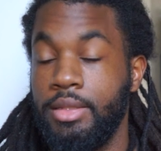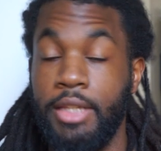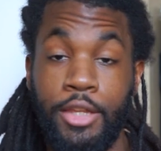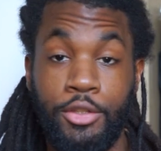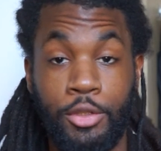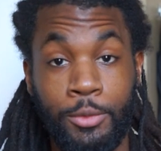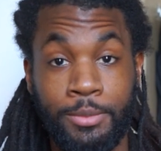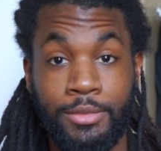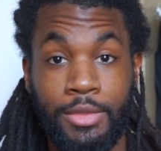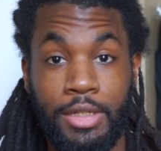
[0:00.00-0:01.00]
take two
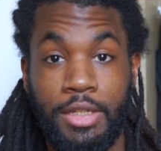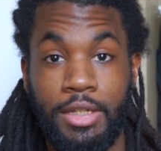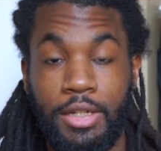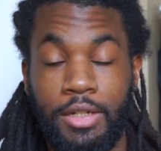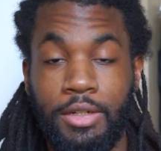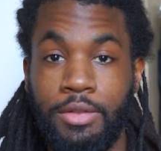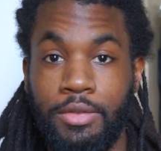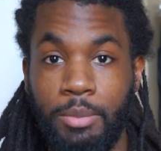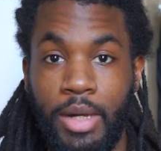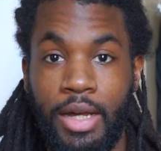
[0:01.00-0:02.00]
of
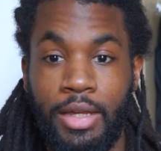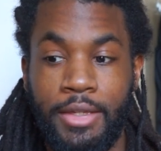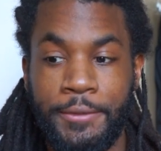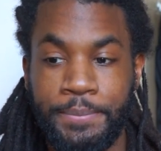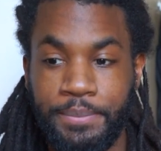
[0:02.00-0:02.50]
my,